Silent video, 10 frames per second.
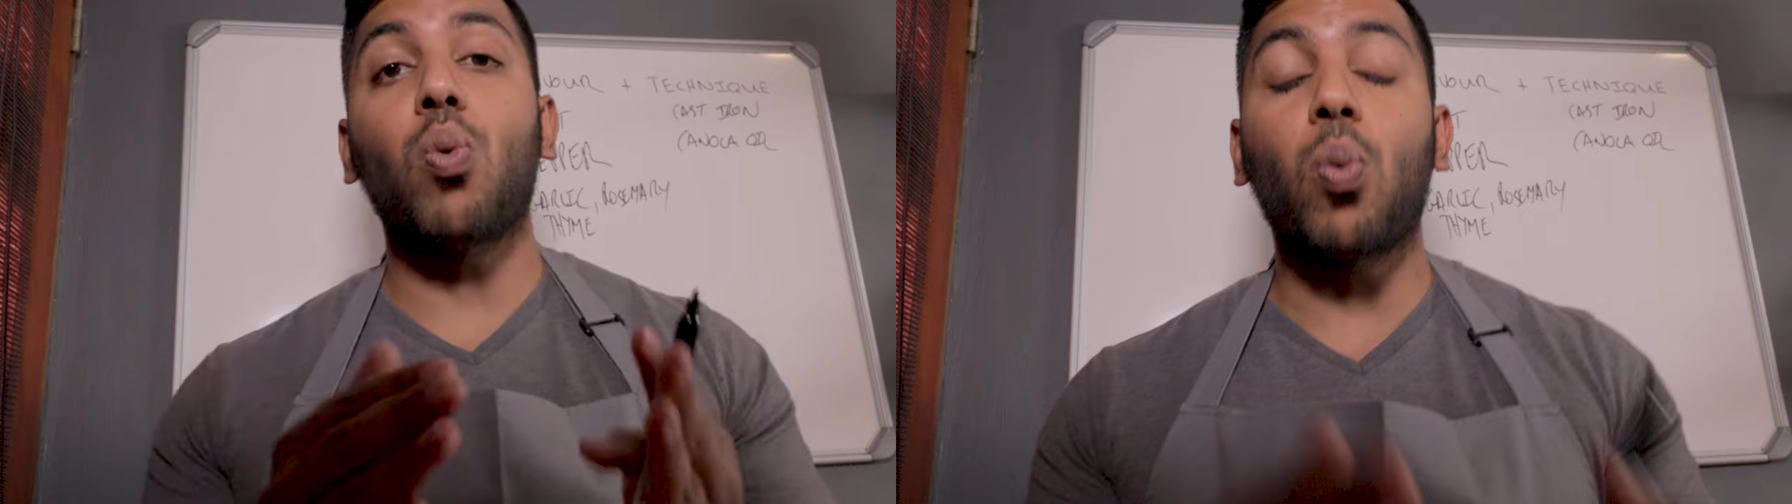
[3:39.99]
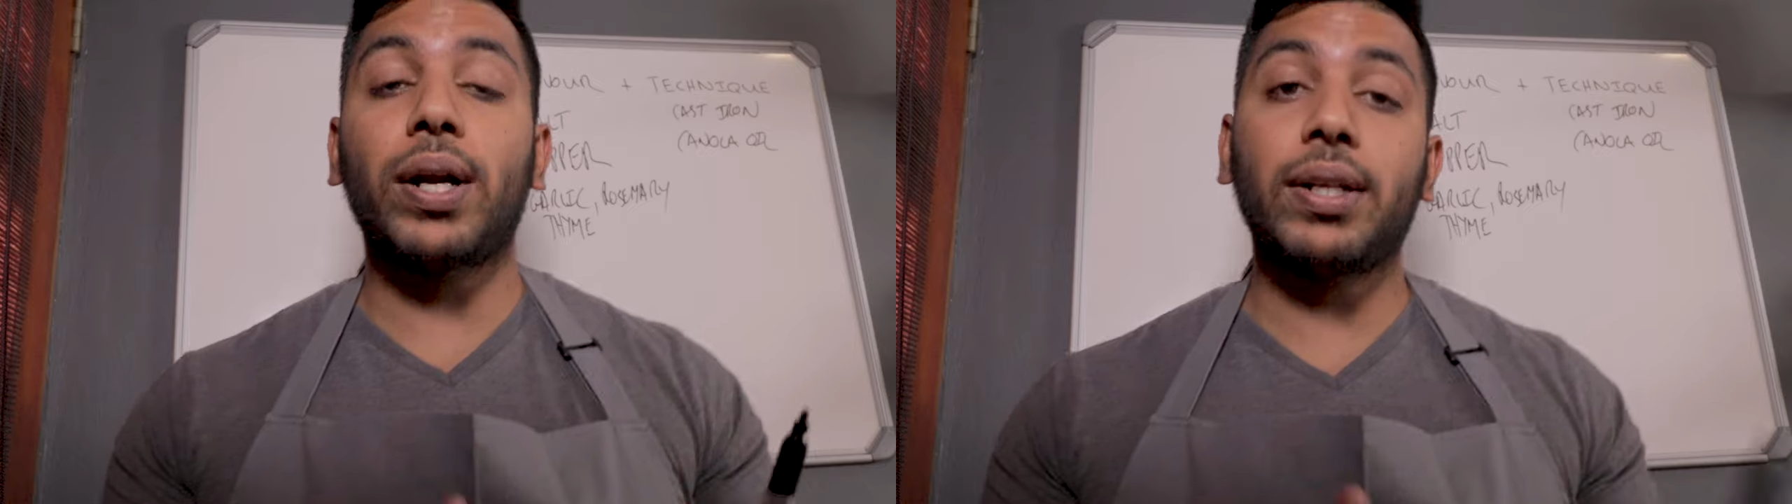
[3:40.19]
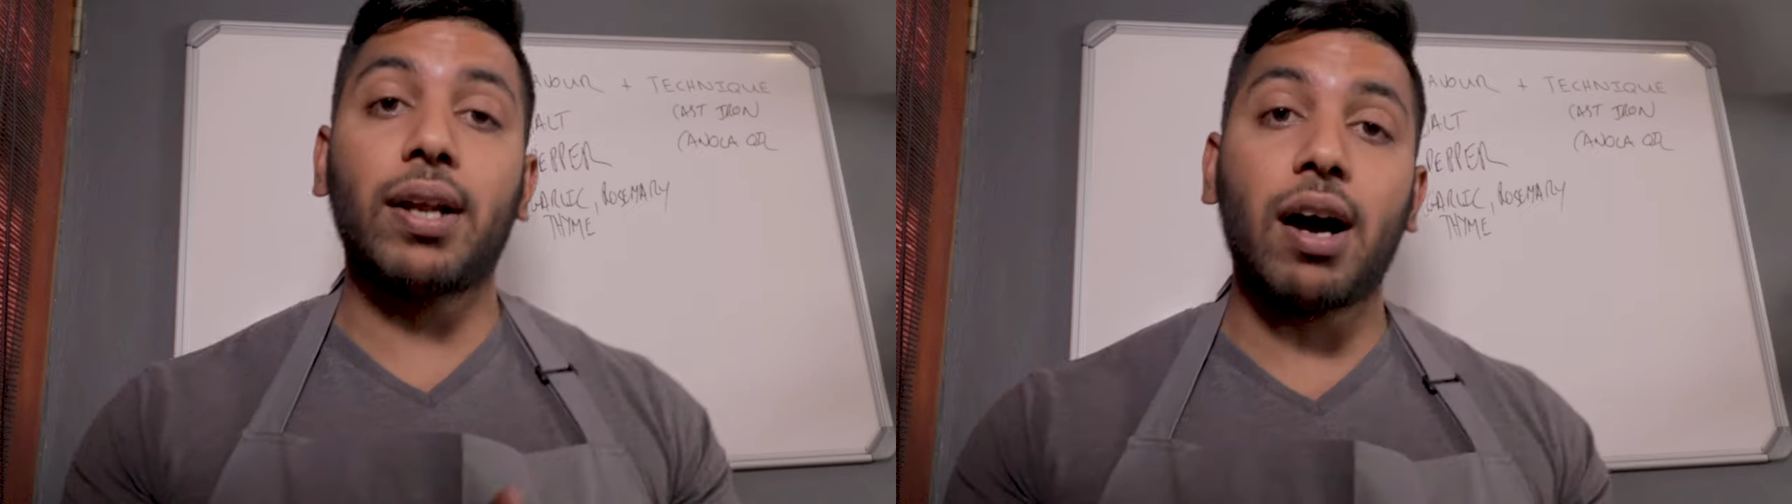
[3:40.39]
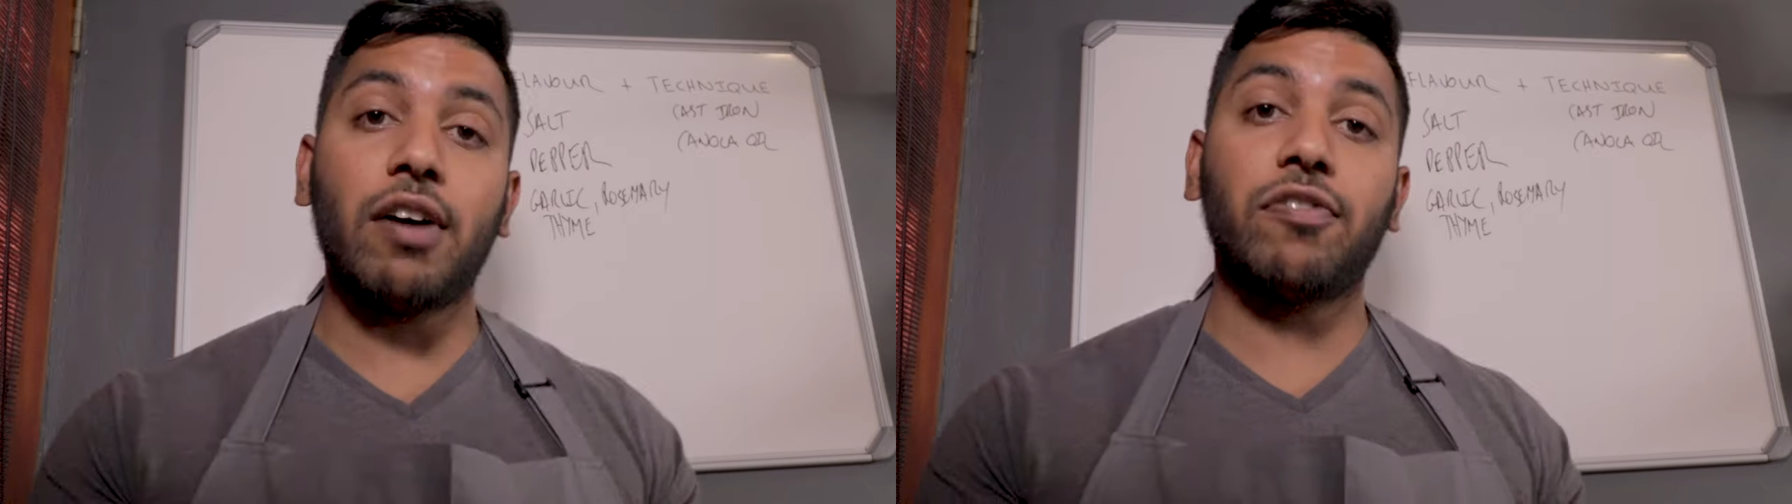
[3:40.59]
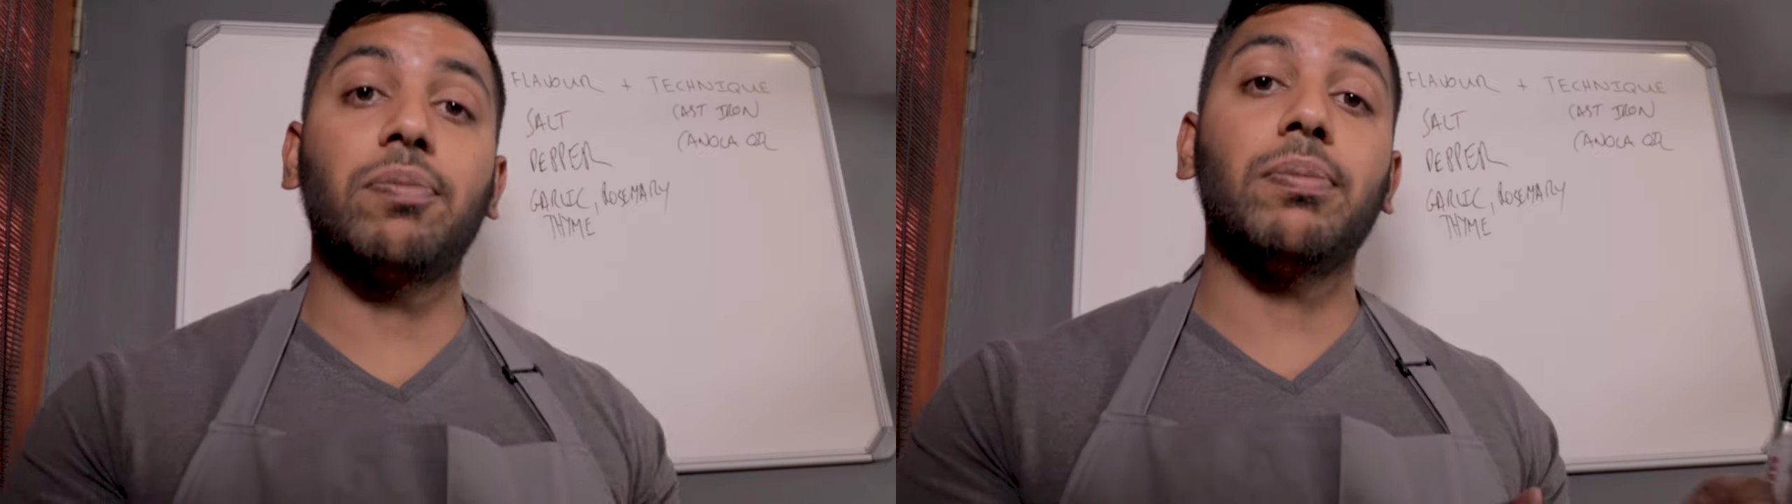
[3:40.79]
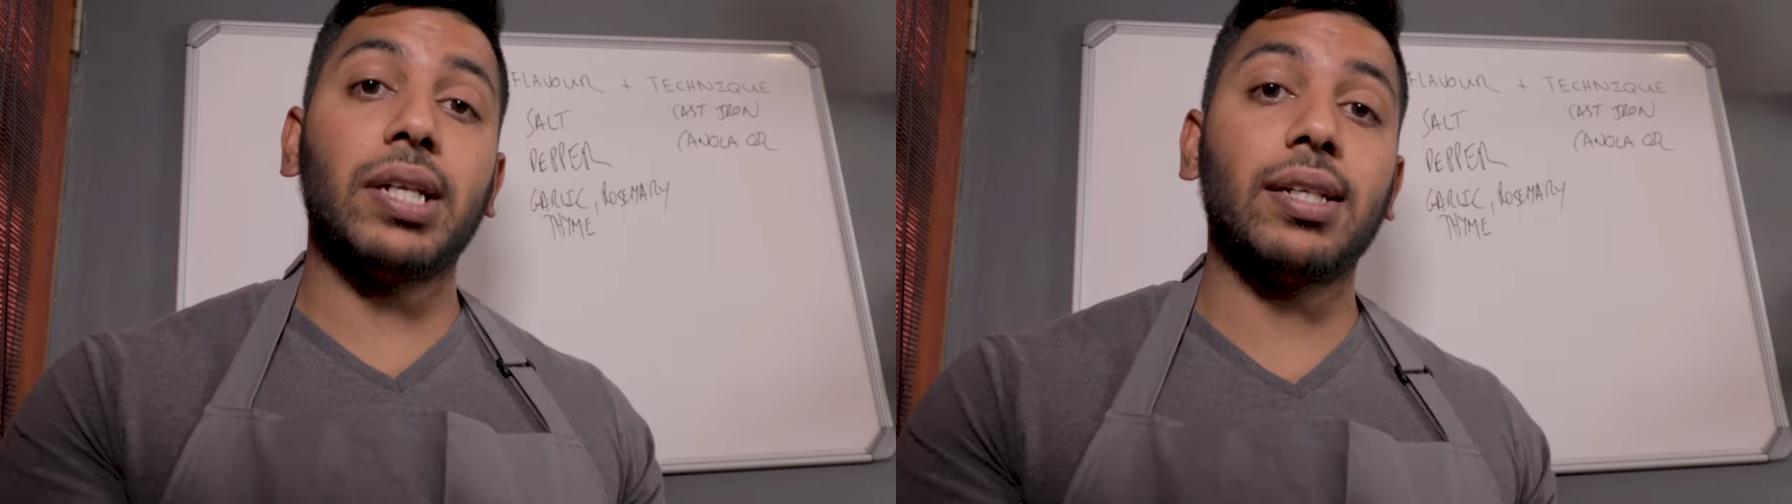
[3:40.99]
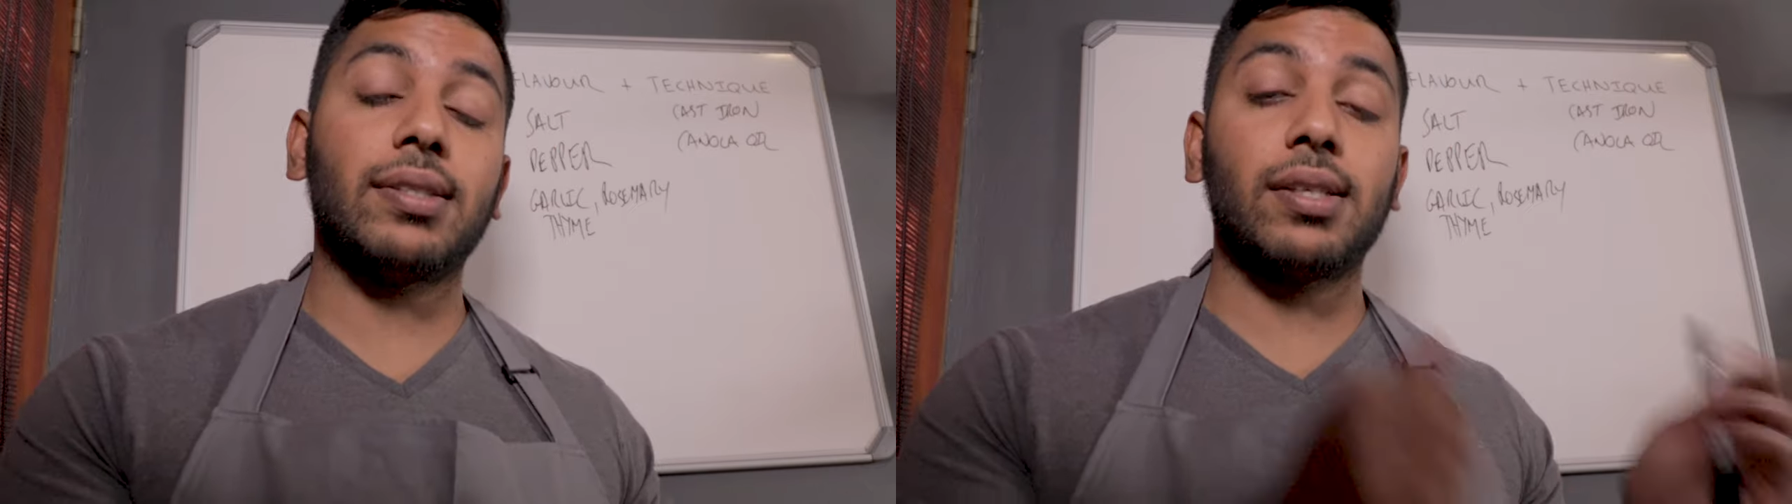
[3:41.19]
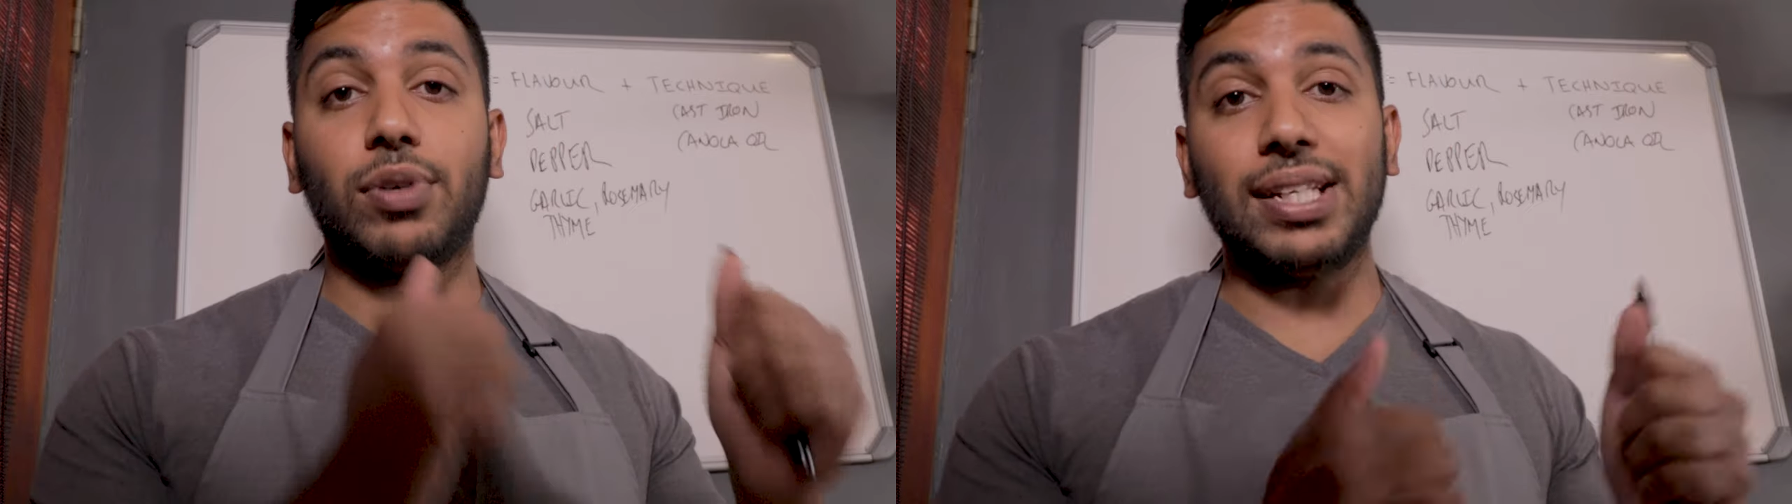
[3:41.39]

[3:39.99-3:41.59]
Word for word: one and a half minutes minutes for